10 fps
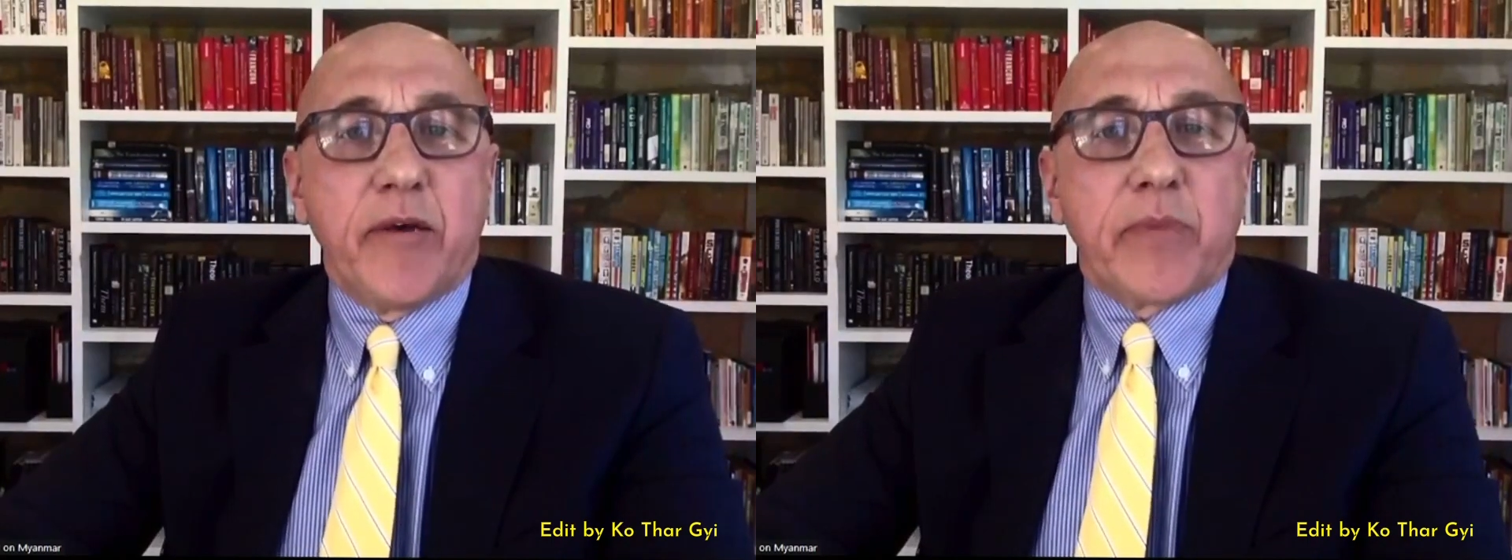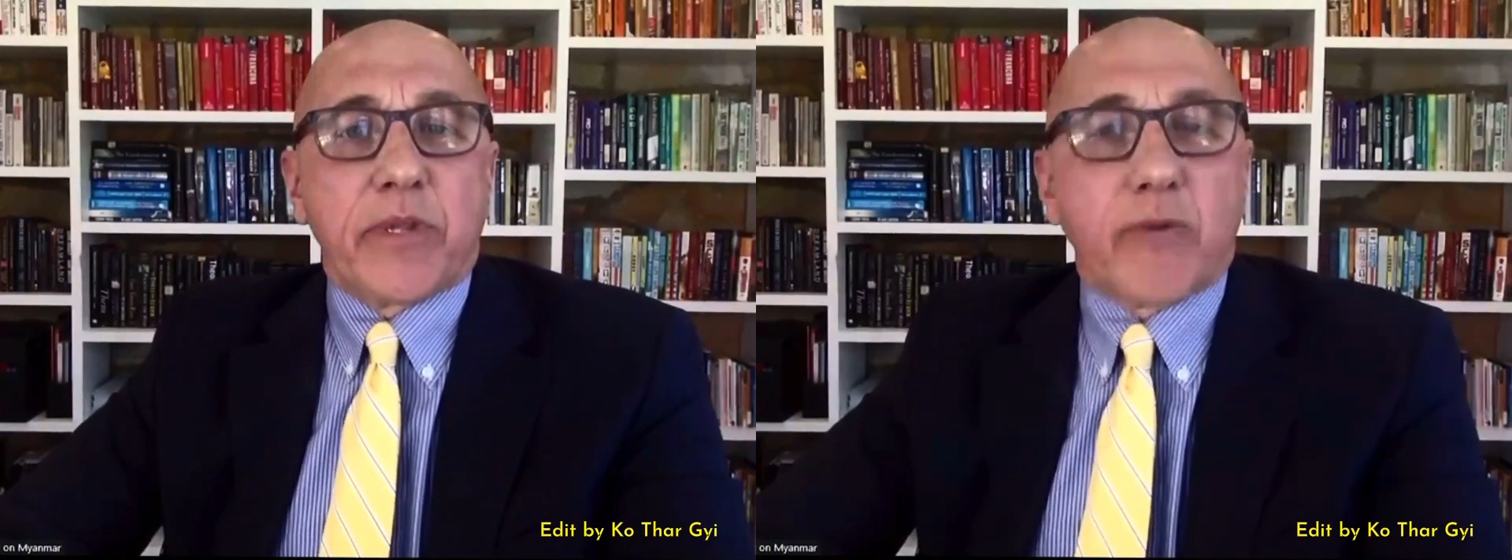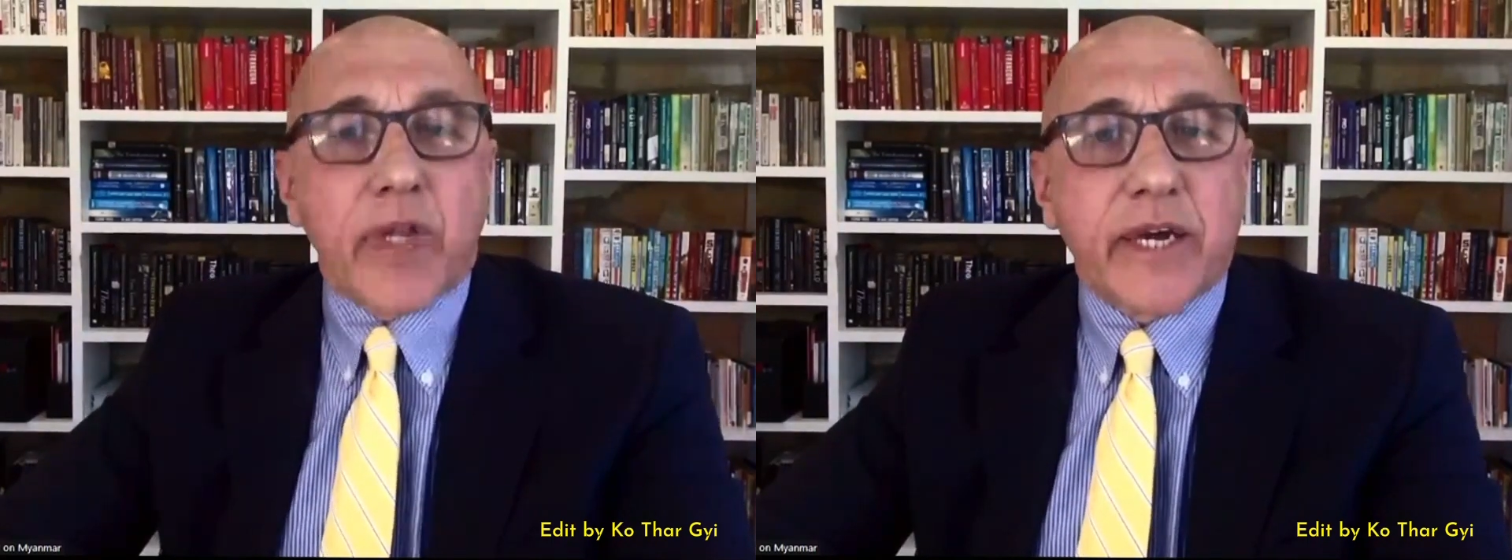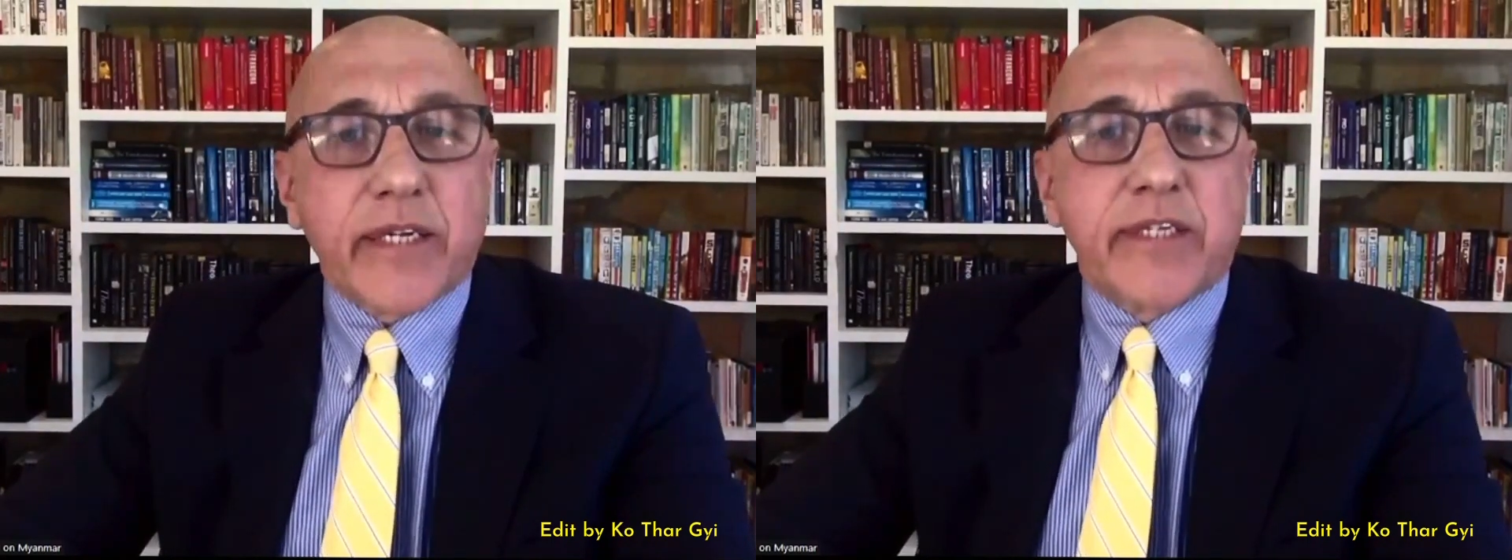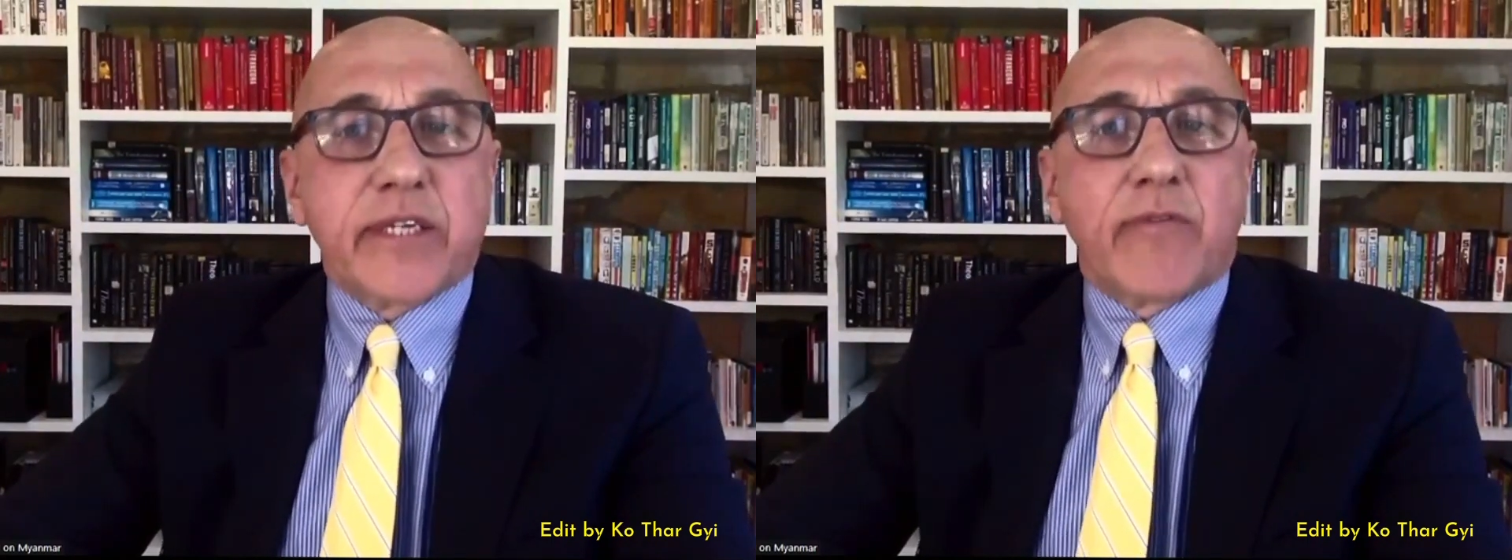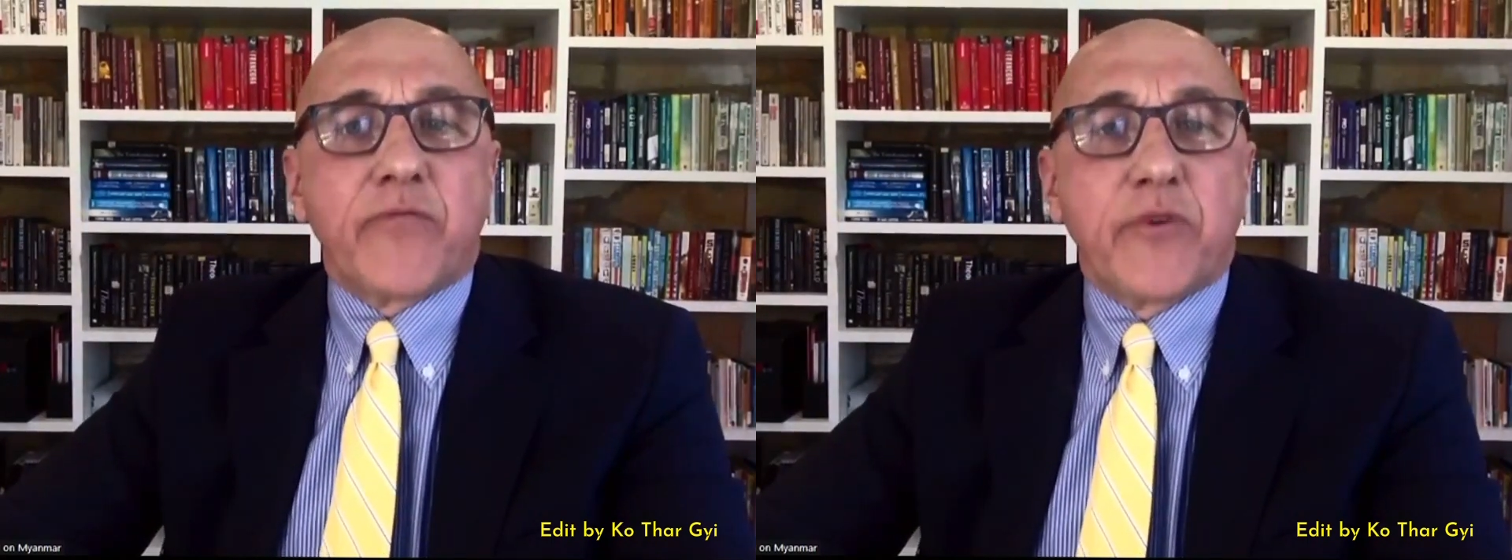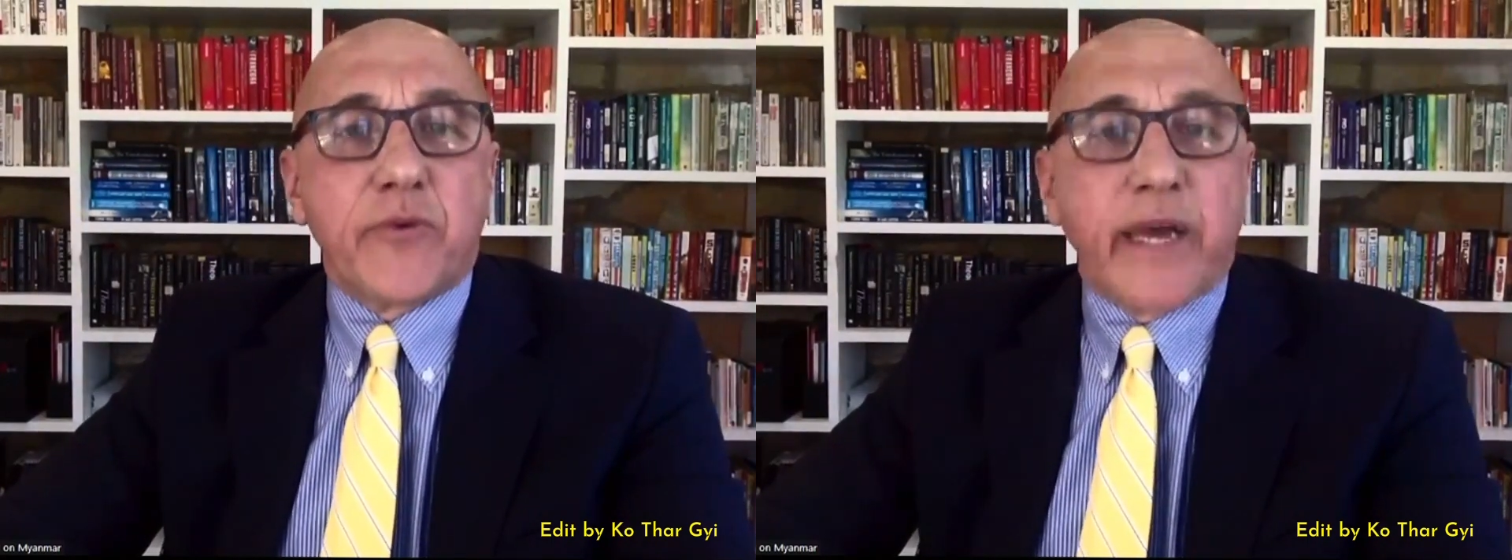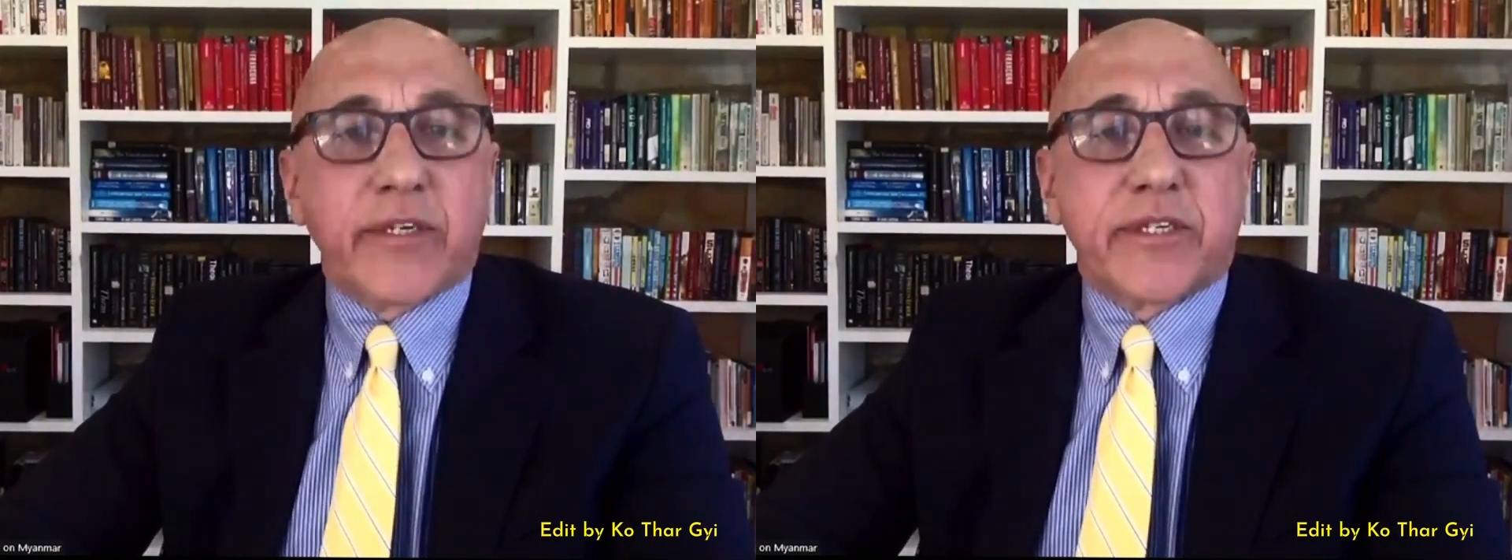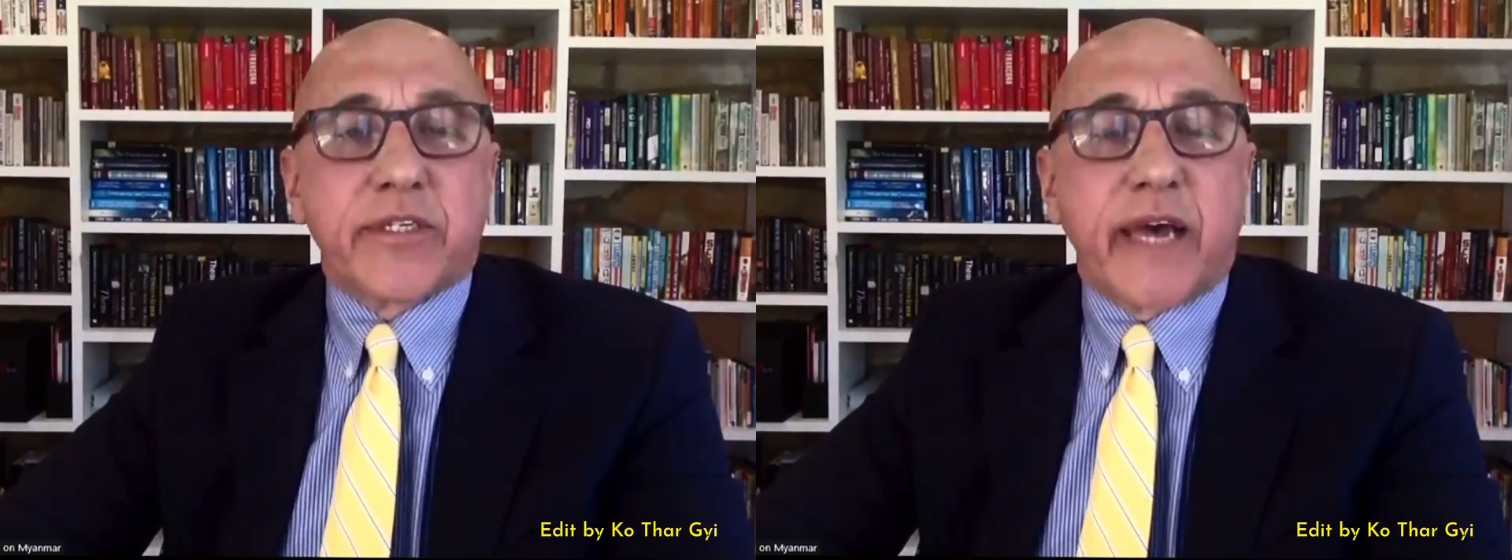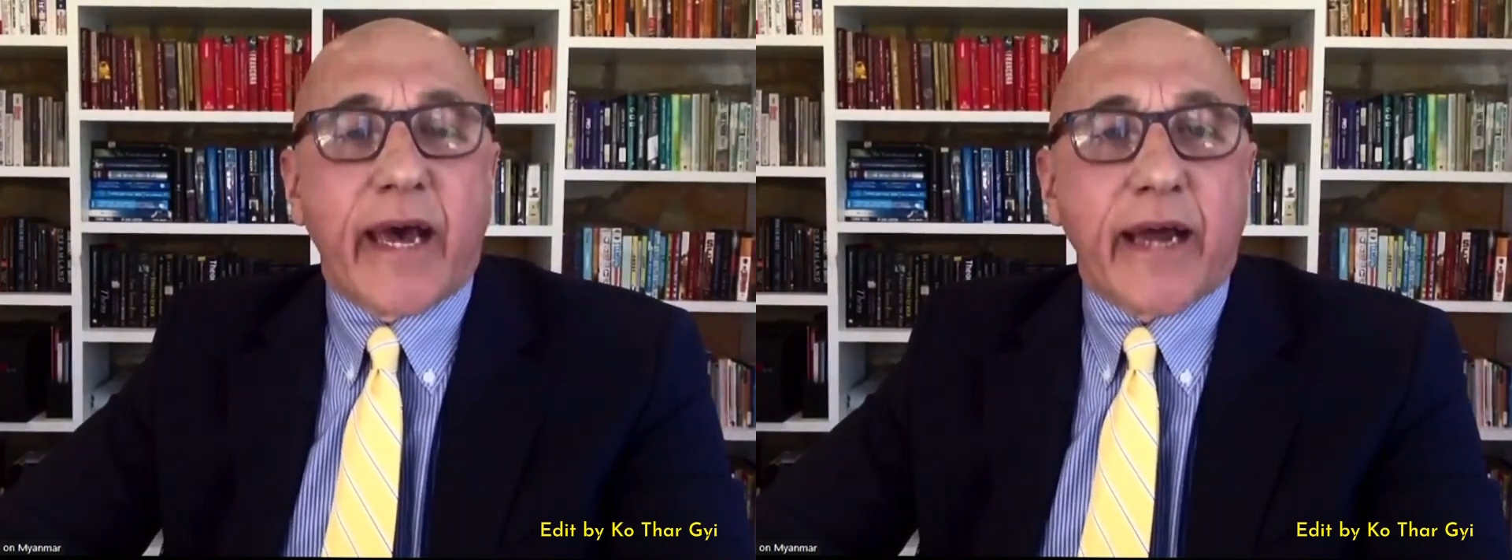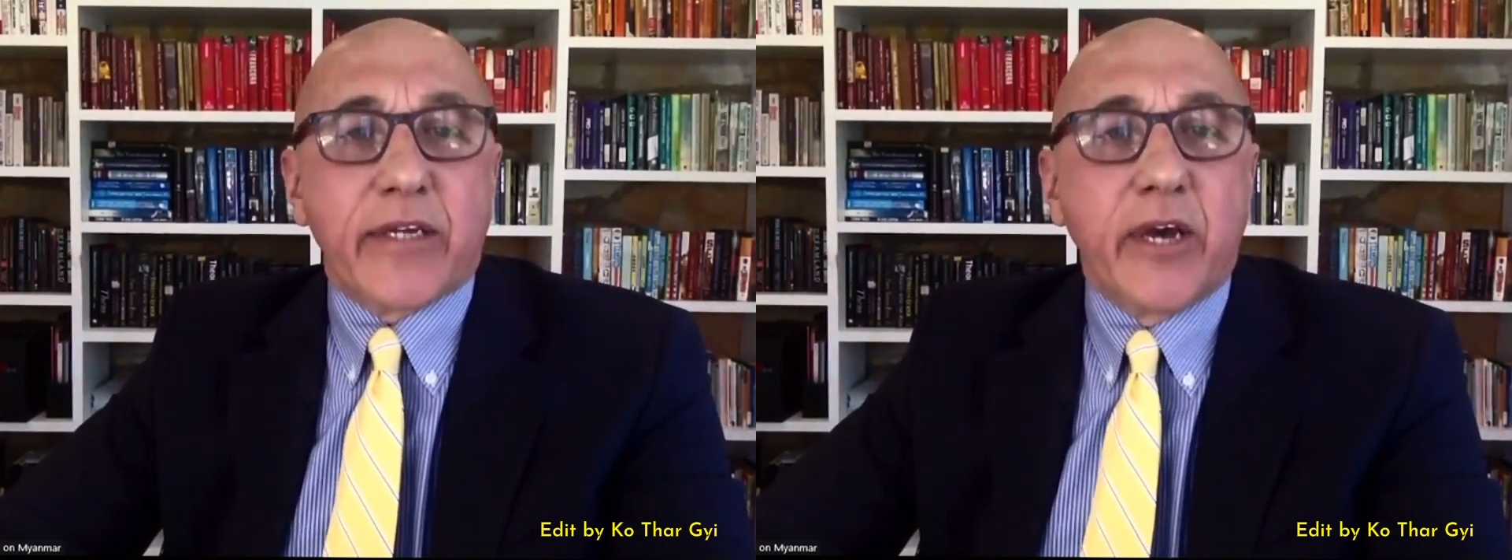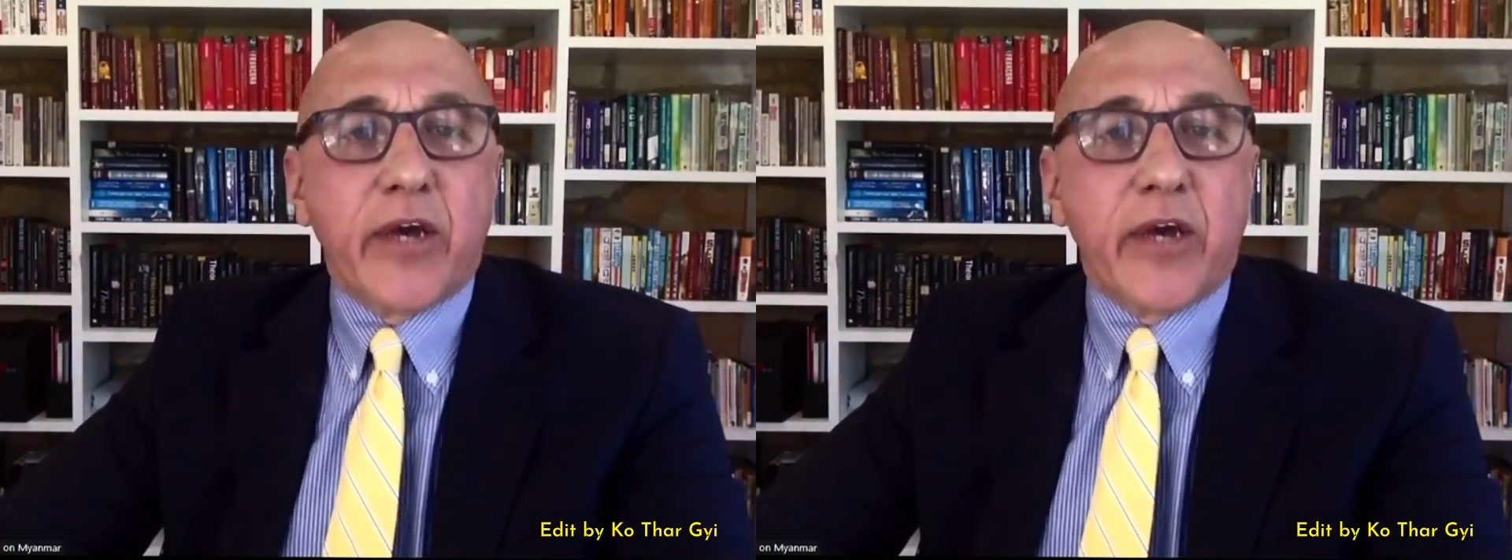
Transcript: but the reluctance of a few nations to act